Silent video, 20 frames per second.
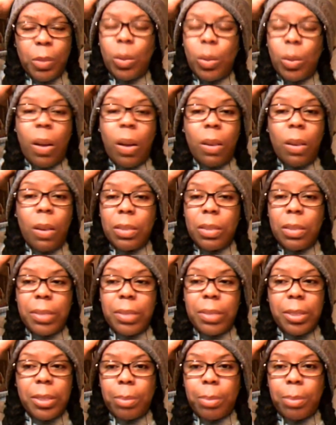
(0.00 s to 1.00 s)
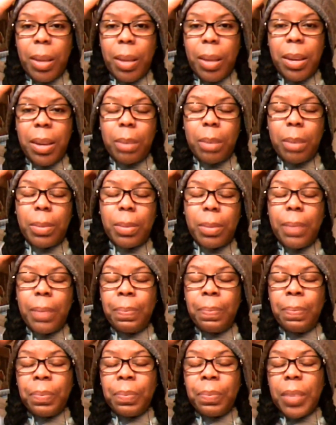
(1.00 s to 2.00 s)
all of it is my hair, but
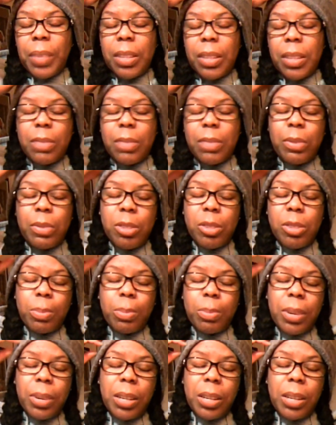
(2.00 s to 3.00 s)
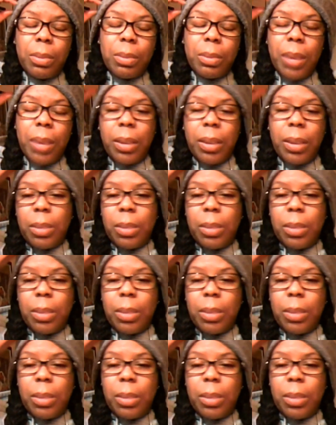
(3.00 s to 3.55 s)
it's French braid around